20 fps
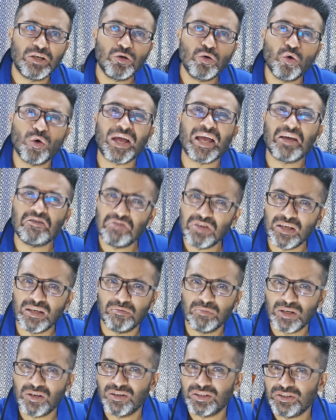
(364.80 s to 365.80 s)
go heavy
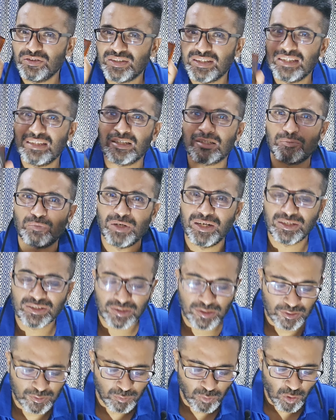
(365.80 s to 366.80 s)
because you've seen the spreads
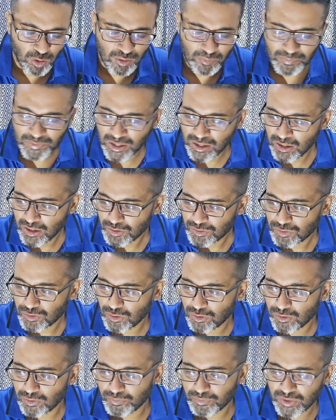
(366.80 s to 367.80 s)
are small
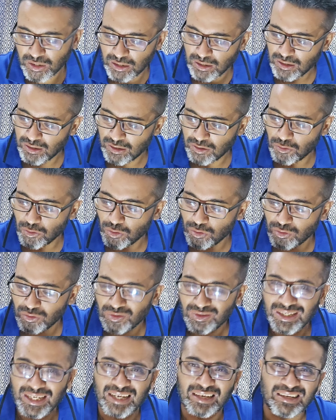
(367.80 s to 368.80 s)
so uh, go
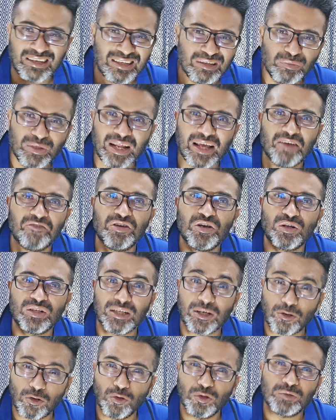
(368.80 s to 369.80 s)
like a little bit heavy on the
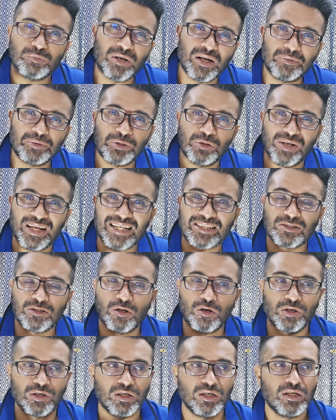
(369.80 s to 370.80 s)
clothes perhaps will last
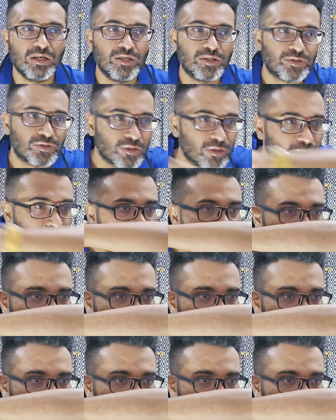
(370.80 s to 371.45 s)
longer so